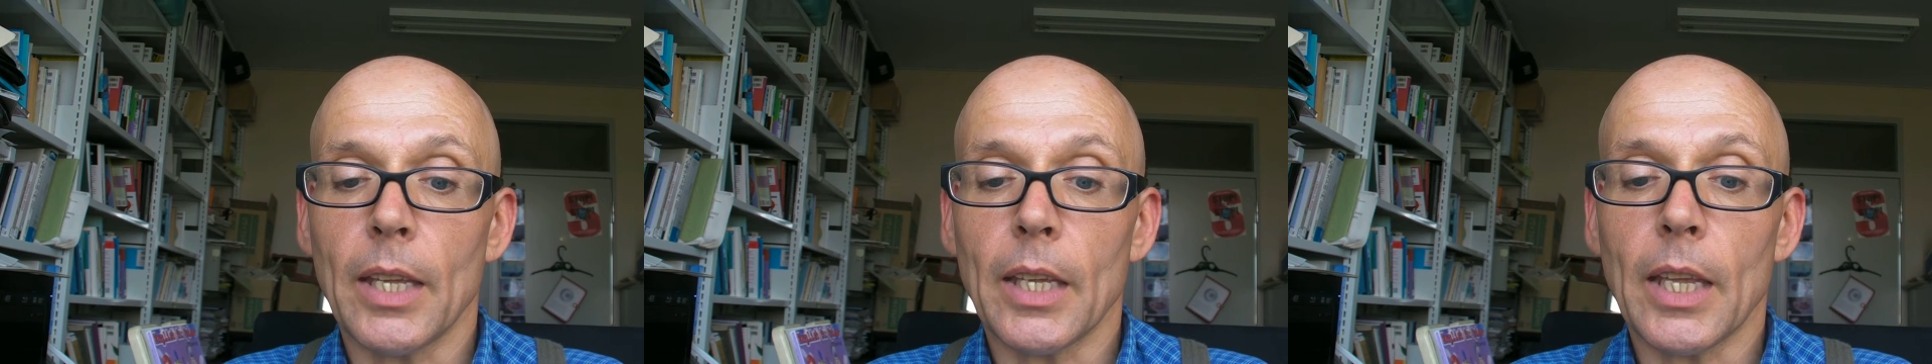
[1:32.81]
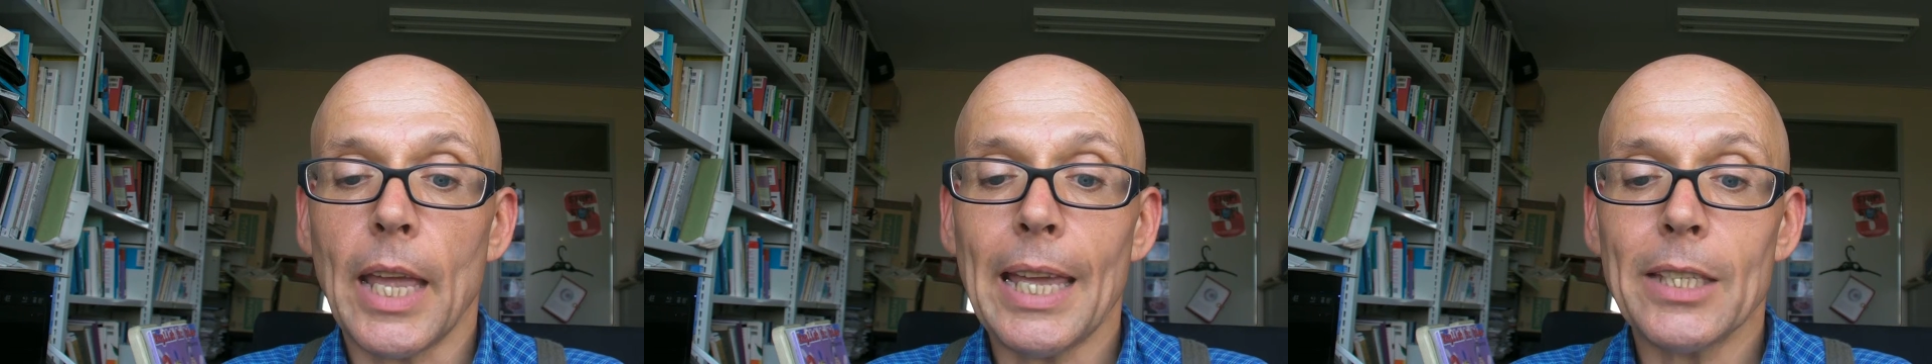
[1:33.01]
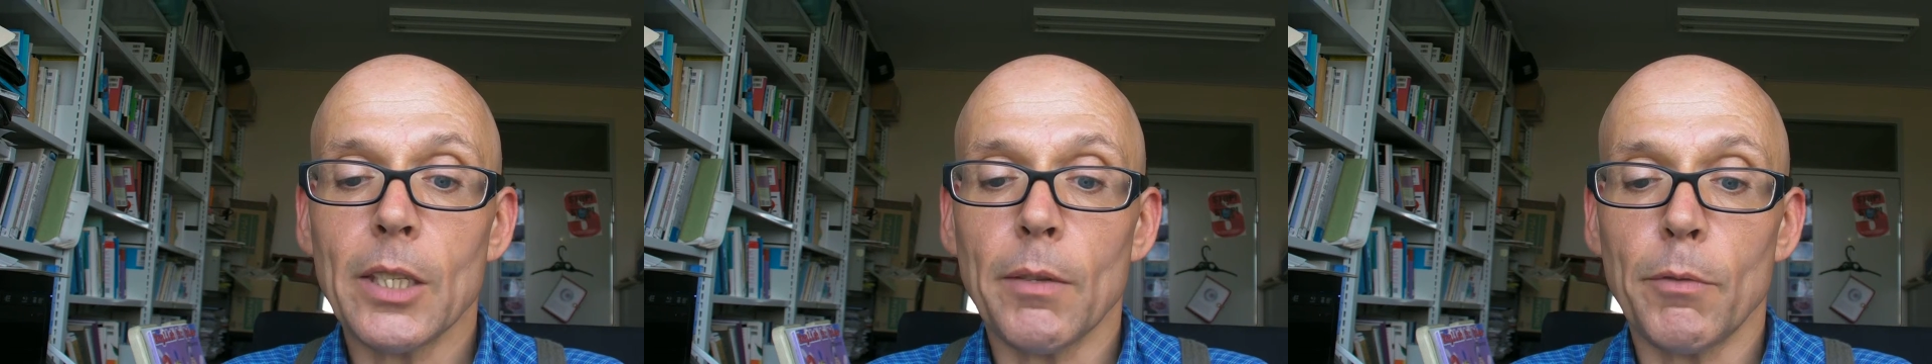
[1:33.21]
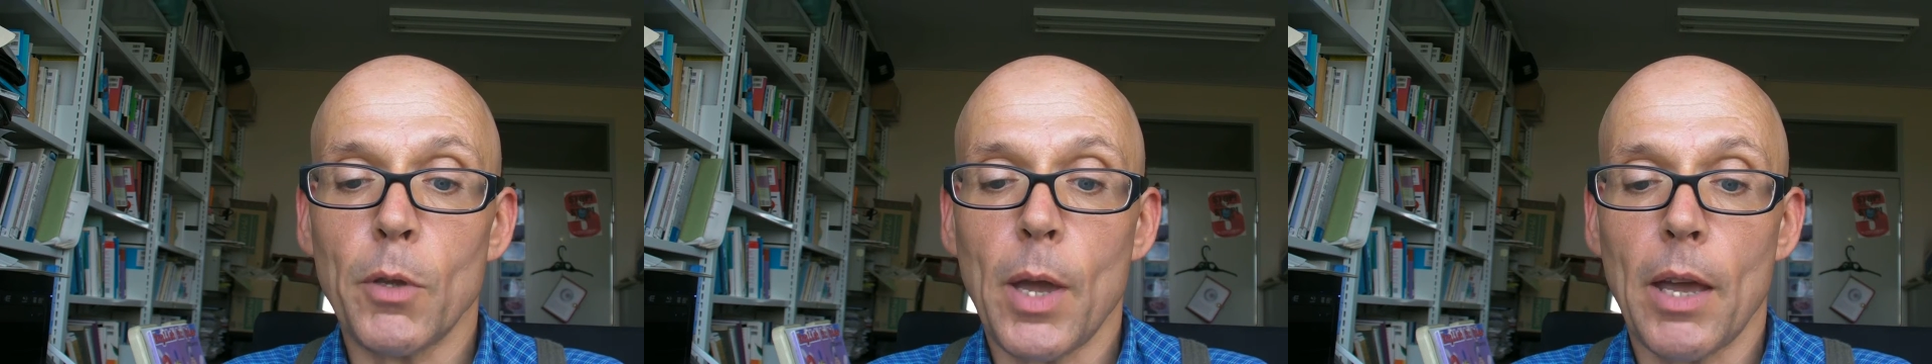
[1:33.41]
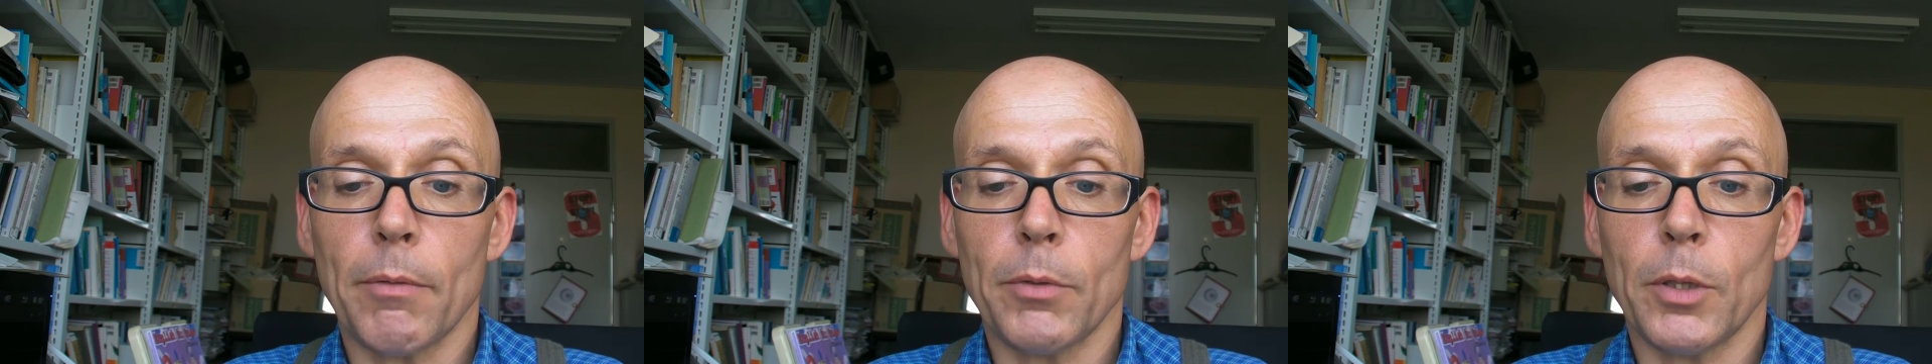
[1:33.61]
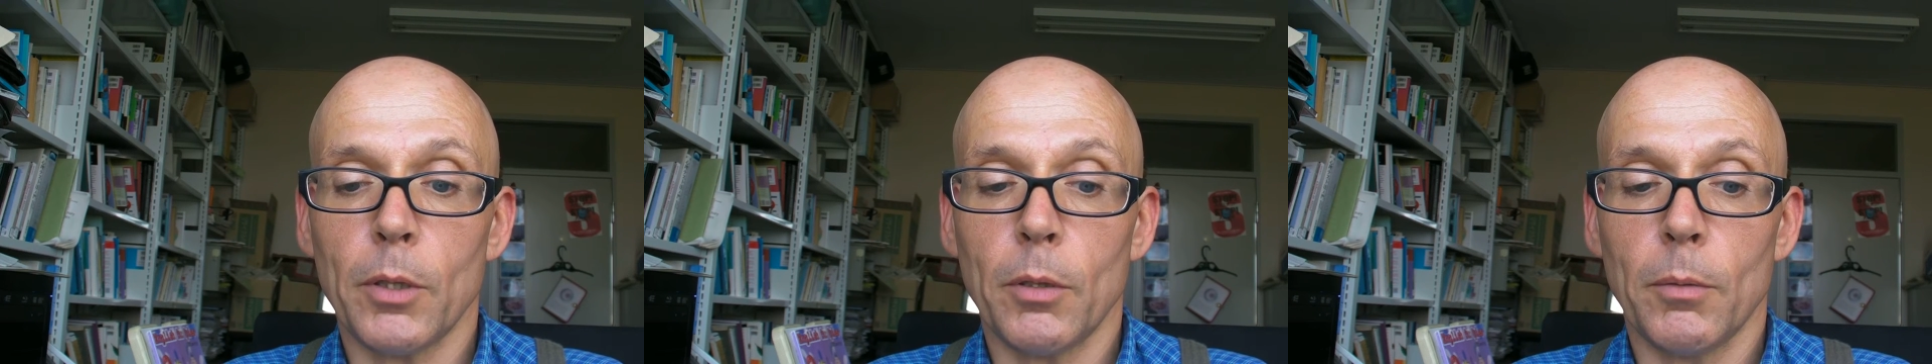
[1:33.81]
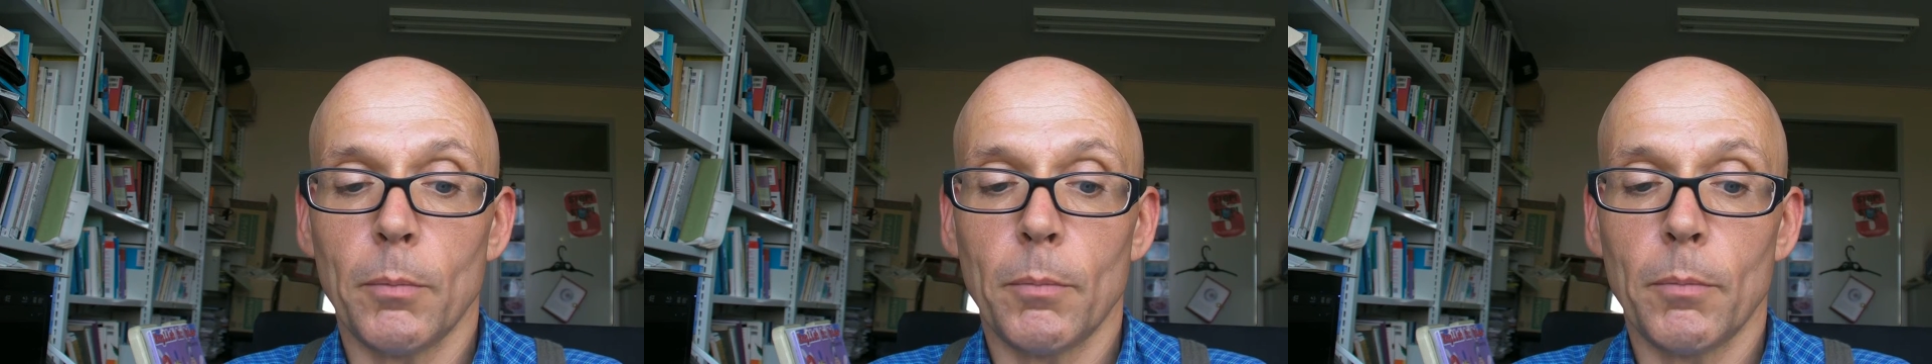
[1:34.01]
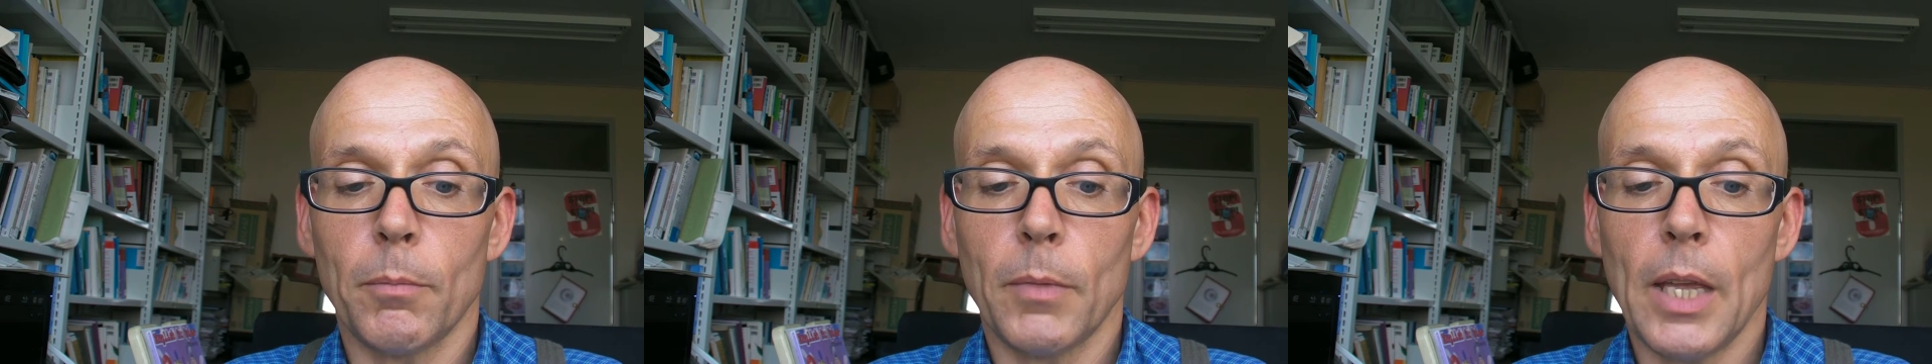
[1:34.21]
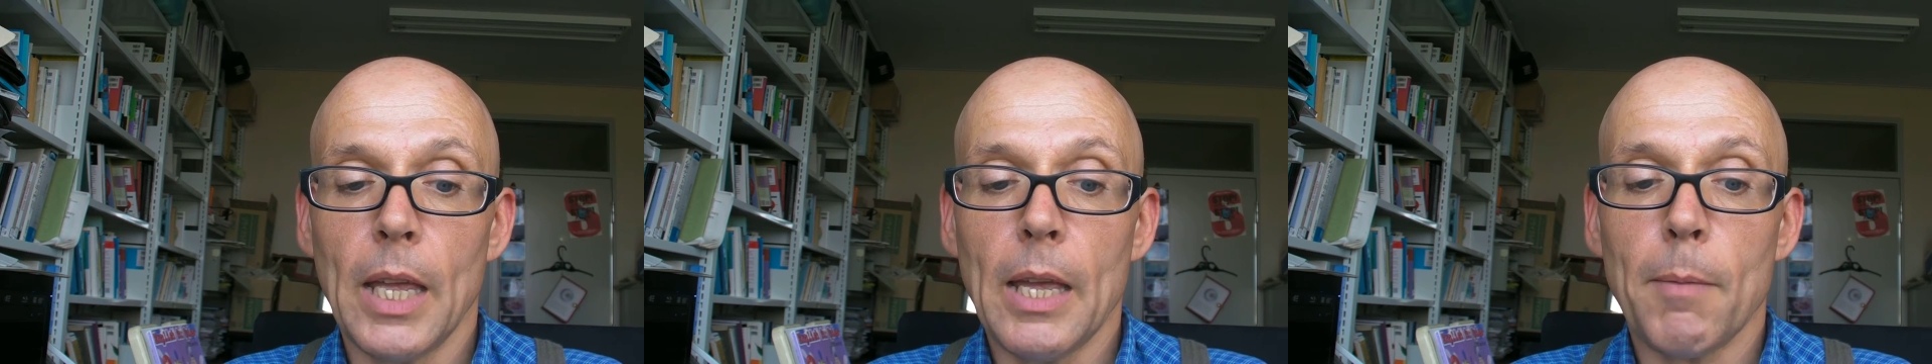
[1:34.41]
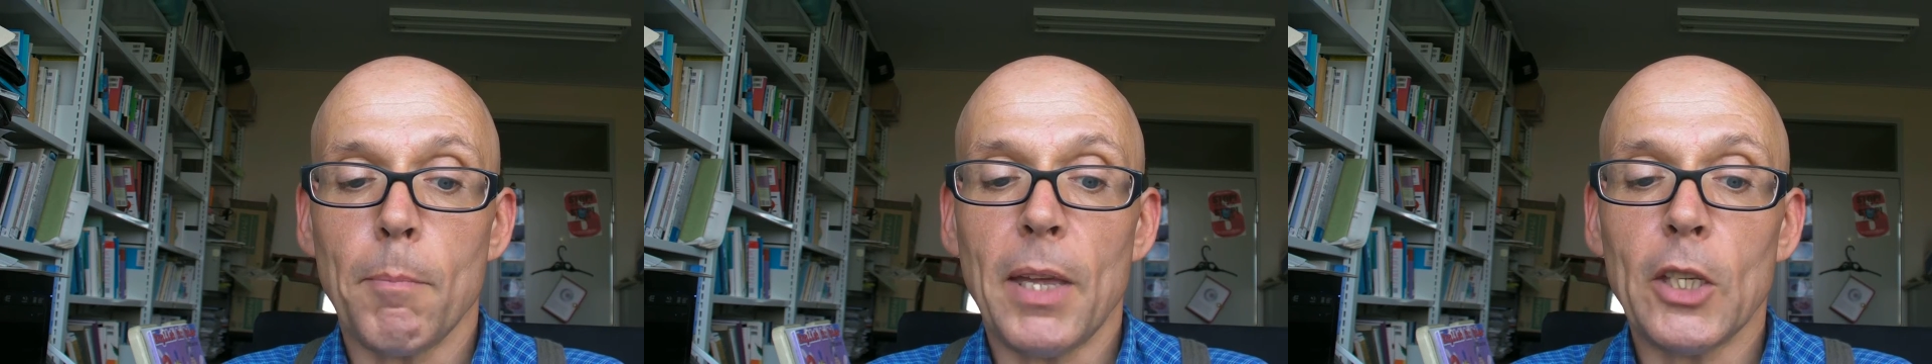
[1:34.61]
Guess if you have to.
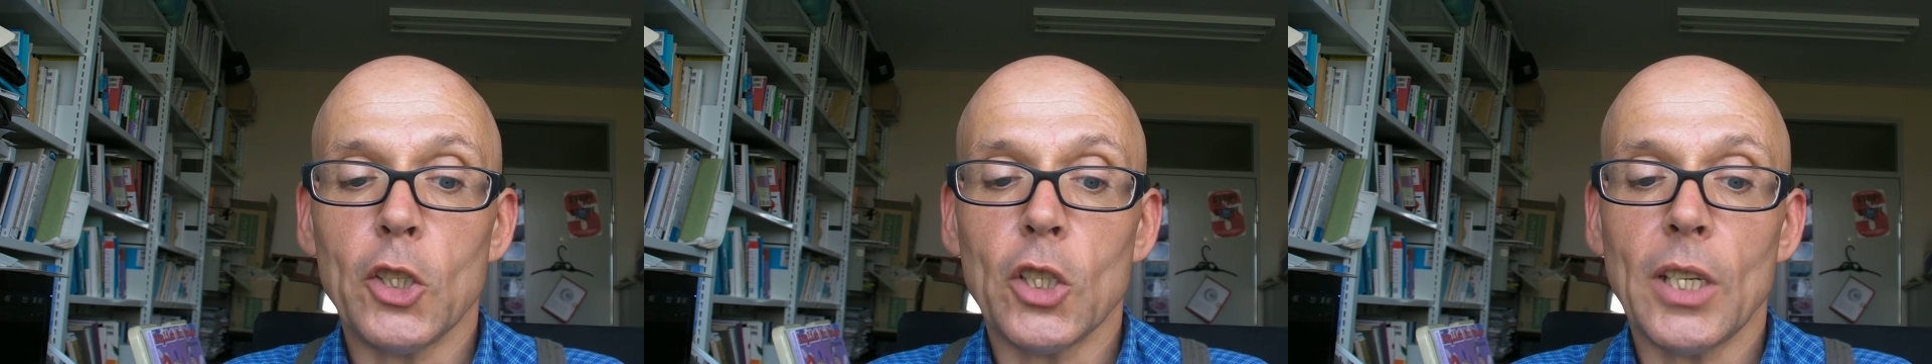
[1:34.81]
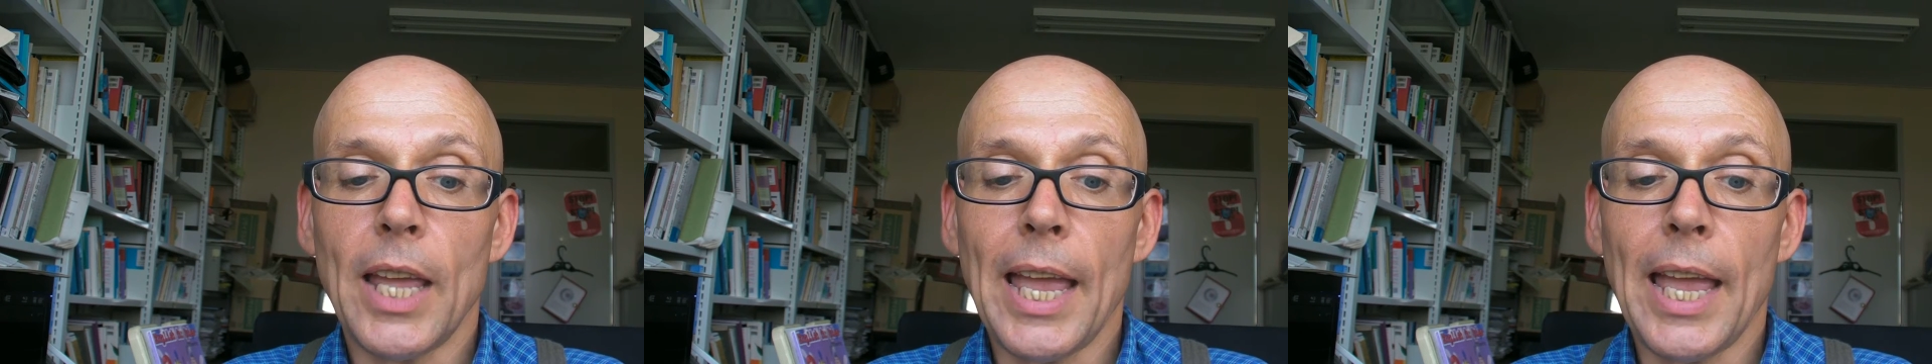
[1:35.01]
Mention